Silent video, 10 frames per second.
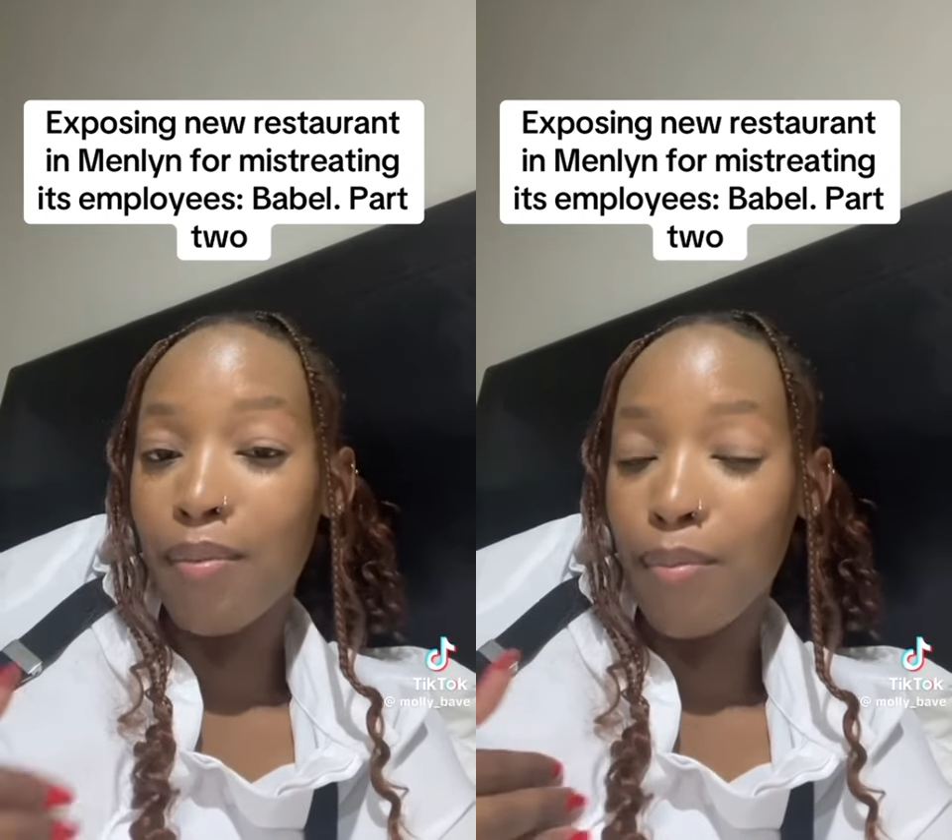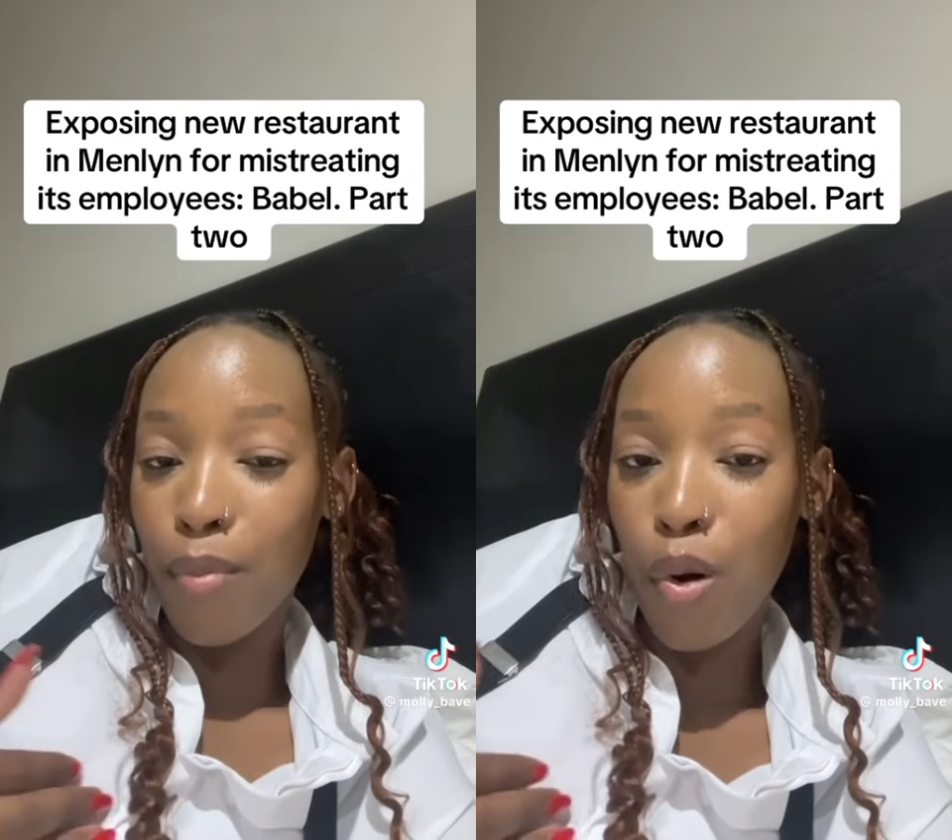
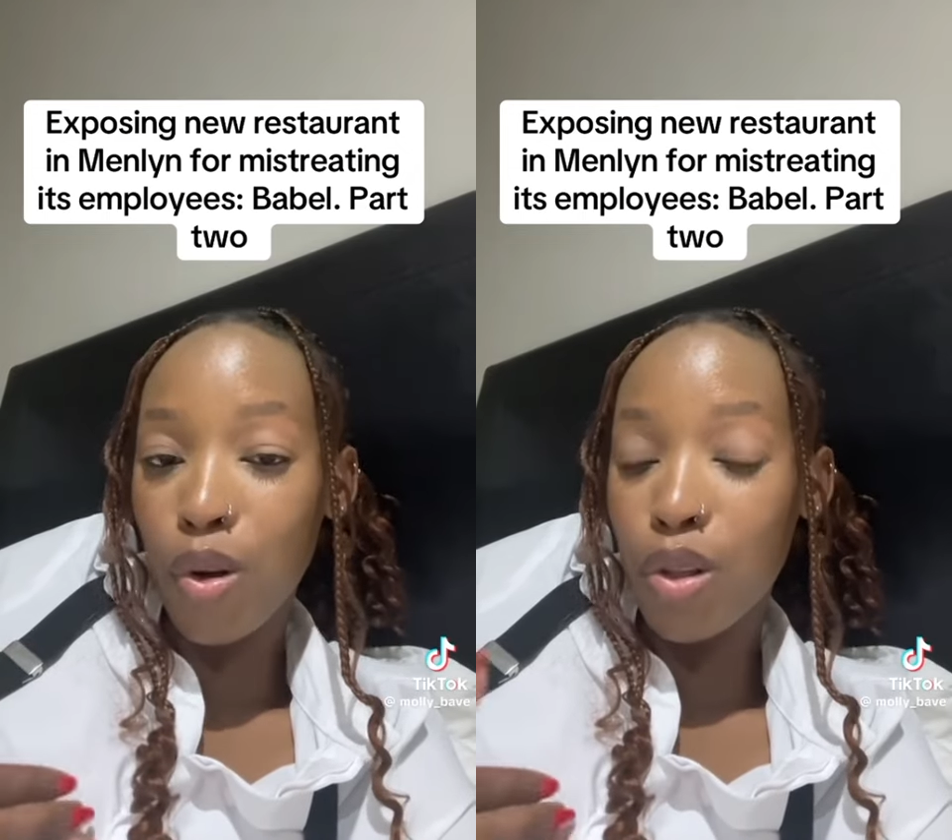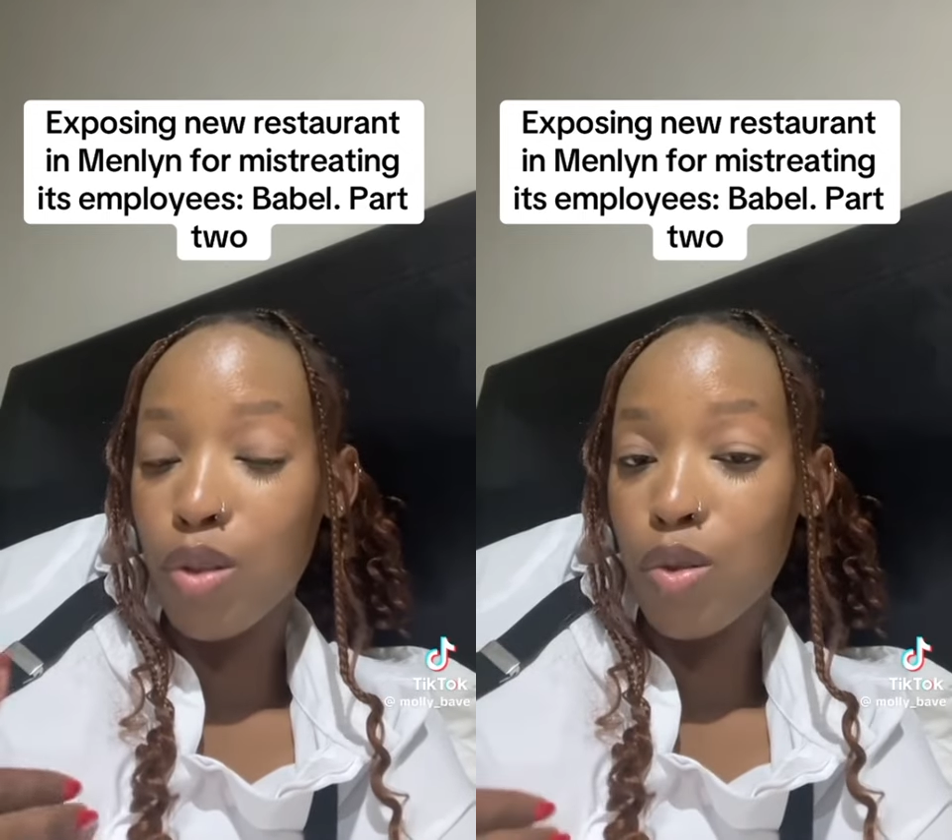
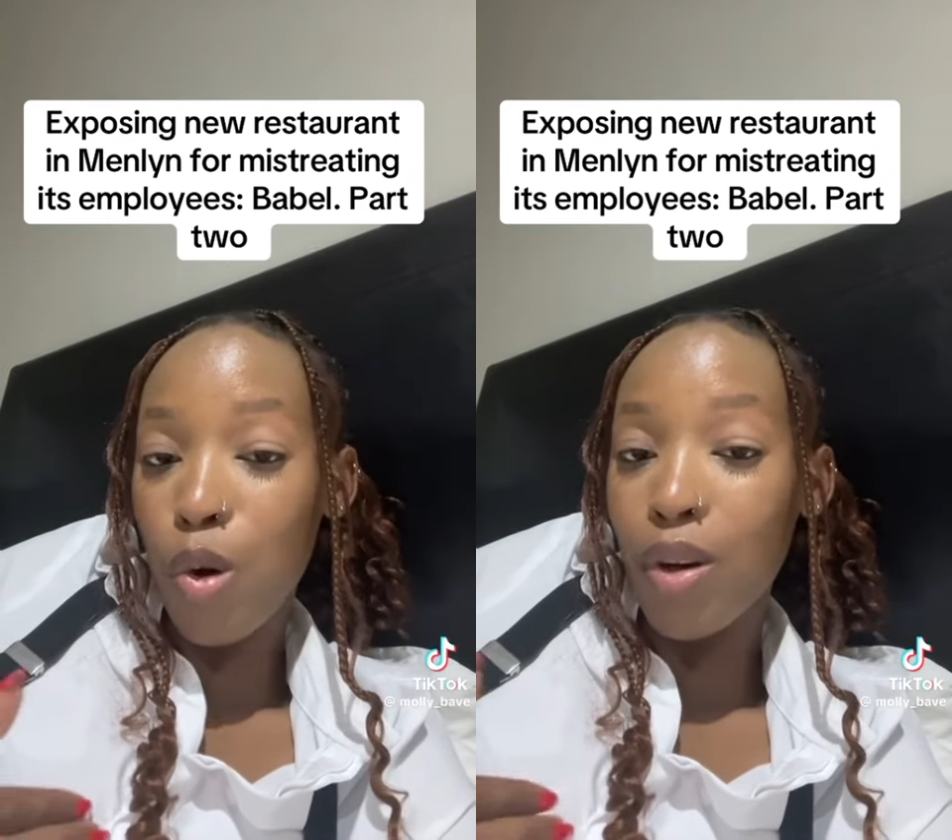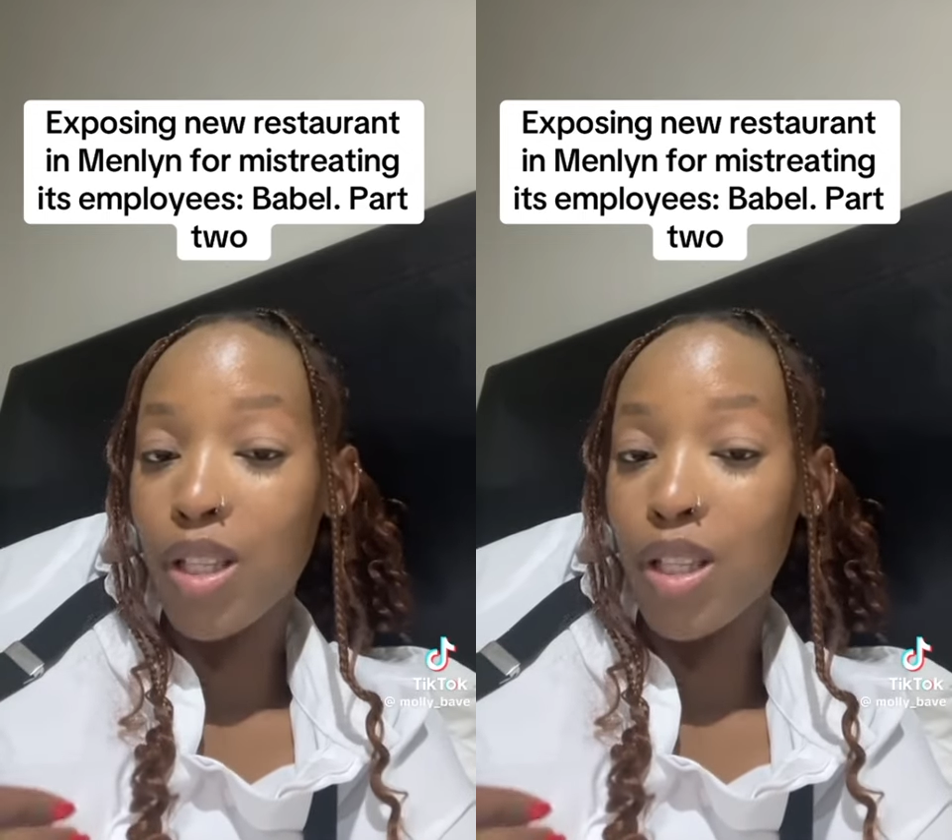more so